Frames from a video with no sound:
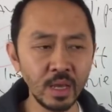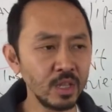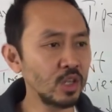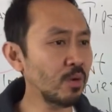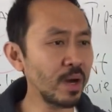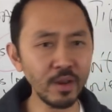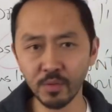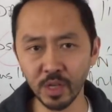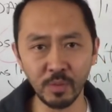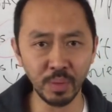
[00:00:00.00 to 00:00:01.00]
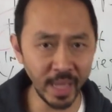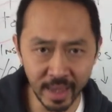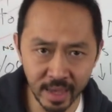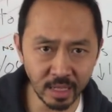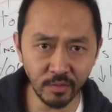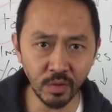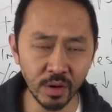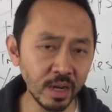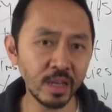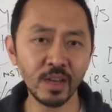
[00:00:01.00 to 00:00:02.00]
nobody really plans
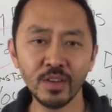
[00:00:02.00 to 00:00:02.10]
for it.